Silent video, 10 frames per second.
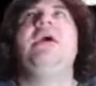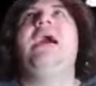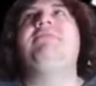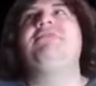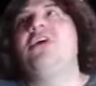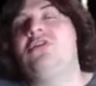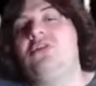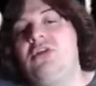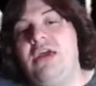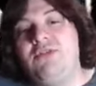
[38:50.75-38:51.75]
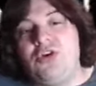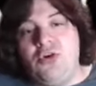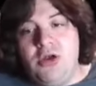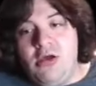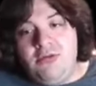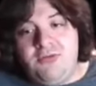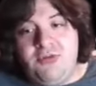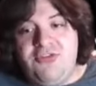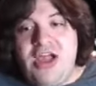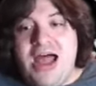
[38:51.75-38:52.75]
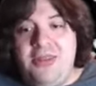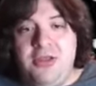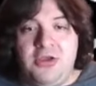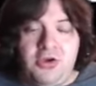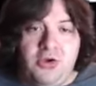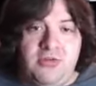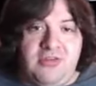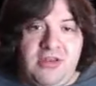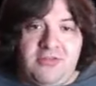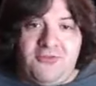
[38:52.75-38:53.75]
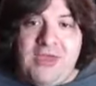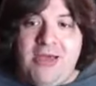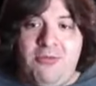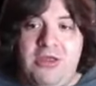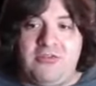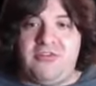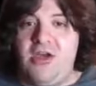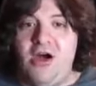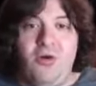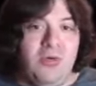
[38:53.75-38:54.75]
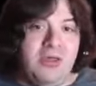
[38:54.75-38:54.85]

have to get, give kudos for Jonathan Koons and his family. So